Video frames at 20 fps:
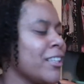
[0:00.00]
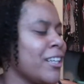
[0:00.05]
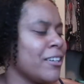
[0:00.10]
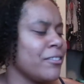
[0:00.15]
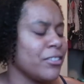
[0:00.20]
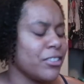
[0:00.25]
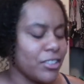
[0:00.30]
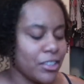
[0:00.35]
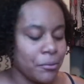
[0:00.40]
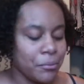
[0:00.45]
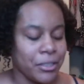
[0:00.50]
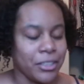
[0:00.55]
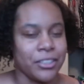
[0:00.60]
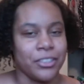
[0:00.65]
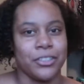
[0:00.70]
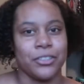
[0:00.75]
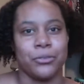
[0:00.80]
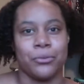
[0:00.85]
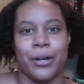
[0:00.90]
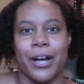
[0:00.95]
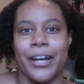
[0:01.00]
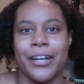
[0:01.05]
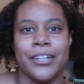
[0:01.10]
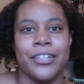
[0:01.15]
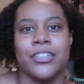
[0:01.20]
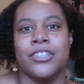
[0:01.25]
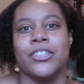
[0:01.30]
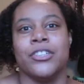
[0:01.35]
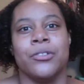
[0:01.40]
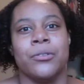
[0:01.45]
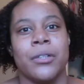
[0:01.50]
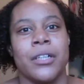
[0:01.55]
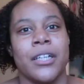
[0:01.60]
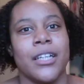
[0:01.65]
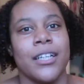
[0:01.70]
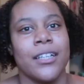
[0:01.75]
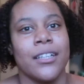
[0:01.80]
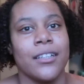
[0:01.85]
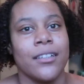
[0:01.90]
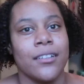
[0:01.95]
And every time I try to do
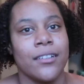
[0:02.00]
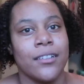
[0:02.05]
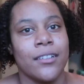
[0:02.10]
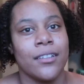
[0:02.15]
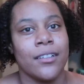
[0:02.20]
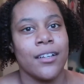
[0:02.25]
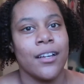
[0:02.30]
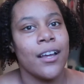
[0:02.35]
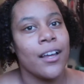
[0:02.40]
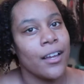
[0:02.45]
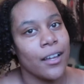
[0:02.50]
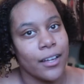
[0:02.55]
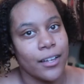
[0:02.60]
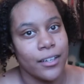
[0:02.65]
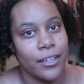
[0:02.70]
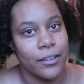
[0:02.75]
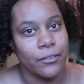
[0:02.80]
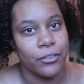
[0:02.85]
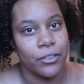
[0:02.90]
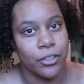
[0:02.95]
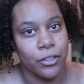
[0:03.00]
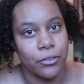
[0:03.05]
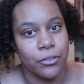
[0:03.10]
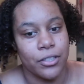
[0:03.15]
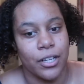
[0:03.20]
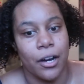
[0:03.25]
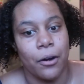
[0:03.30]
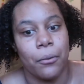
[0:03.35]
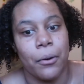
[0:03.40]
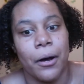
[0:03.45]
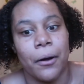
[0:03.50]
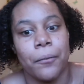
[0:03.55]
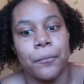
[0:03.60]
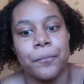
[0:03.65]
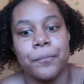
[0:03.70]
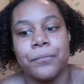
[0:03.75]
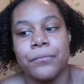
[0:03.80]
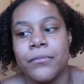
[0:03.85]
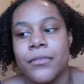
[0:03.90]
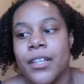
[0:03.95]
it, it never goes out well.
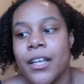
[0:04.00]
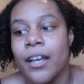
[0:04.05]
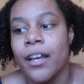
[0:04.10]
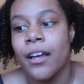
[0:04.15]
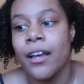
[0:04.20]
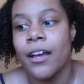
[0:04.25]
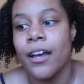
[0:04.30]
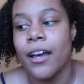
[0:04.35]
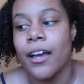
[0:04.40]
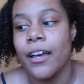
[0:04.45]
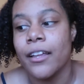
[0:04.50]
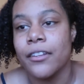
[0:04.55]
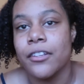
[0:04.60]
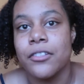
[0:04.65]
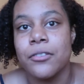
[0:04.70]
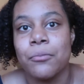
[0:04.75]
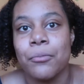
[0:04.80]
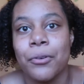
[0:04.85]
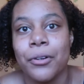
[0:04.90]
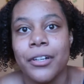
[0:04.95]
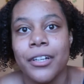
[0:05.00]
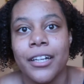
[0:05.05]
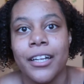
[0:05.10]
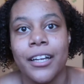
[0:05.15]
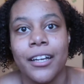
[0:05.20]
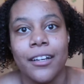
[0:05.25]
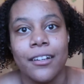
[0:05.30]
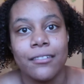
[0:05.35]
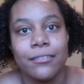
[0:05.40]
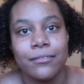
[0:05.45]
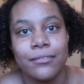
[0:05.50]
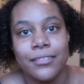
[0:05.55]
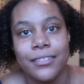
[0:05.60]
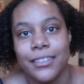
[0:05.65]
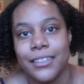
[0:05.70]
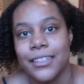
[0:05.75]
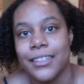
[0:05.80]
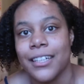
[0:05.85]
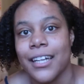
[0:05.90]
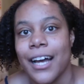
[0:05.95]
And this morning,
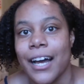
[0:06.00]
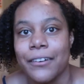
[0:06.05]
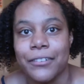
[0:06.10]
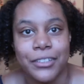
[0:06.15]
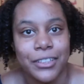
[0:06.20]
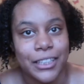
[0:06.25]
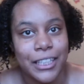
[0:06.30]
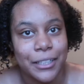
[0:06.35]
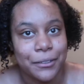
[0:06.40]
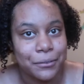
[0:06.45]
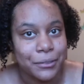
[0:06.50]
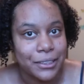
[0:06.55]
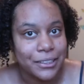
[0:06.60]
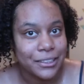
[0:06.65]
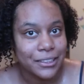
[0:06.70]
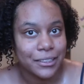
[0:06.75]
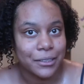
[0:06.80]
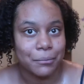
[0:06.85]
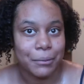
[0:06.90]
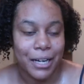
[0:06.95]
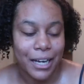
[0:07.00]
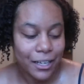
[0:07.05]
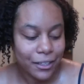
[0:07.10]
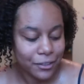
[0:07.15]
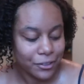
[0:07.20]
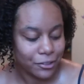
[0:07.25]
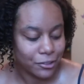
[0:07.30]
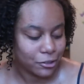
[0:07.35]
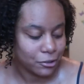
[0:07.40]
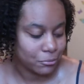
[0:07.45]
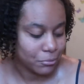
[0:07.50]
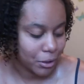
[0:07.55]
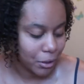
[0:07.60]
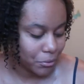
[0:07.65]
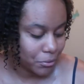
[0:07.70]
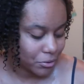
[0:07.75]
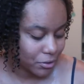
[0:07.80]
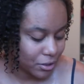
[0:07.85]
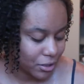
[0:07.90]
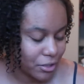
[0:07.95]
after I went to the bathroom,
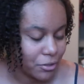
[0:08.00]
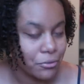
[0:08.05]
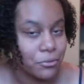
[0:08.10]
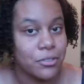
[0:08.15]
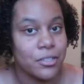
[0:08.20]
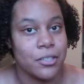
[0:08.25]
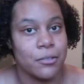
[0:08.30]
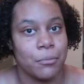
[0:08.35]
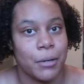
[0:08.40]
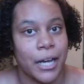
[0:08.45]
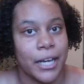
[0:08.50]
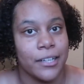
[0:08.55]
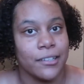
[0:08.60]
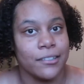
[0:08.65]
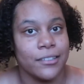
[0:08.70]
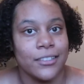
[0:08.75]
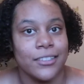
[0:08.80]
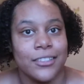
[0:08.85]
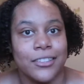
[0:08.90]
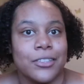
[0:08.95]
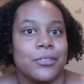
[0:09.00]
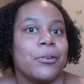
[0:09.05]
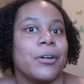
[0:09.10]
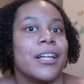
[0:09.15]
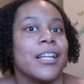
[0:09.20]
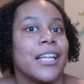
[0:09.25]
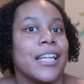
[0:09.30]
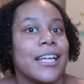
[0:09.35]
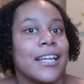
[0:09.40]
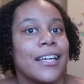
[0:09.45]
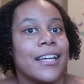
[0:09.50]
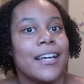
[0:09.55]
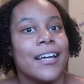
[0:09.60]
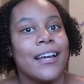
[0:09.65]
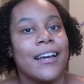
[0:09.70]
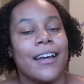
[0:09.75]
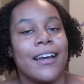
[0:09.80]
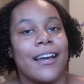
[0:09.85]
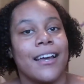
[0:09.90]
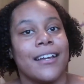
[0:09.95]
there was a huge spider in the toilet
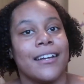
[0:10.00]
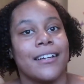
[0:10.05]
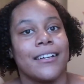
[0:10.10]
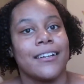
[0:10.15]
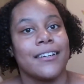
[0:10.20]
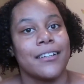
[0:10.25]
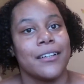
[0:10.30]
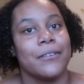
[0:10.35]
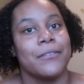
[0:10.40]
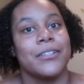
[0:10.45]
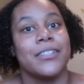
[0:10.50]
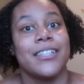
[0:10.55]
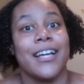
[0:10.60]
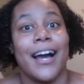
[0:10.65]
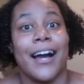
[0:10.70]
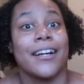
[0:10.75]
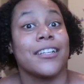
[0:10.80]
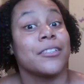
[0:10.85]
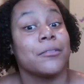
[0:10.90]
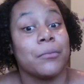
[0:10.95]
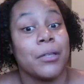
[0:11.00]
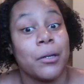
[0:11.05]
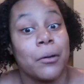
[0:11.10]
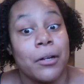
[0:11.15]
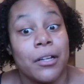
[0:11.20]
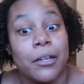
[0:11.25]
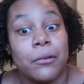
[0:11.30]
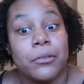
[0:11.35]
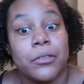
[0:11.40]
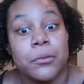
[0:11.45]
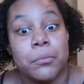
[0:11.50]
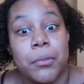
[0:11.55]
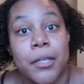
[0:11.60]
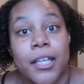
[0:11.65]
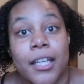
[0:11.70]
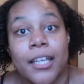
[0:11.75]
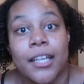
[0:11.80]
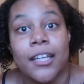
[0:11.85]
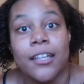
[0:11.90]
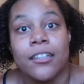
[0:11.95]
and it could have attacked me while I was
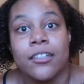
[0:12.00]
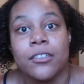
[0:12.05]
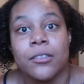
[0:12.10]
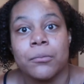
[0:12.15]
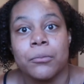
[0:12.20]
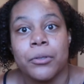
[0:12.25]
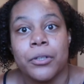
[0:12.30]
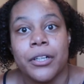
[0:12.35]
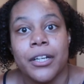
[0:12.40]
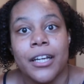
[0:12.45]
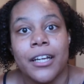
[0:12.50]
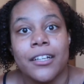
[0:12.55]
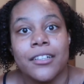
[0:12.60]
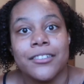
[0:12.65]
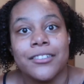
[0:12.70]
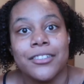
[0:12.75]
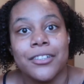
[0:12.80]
peeing this morning.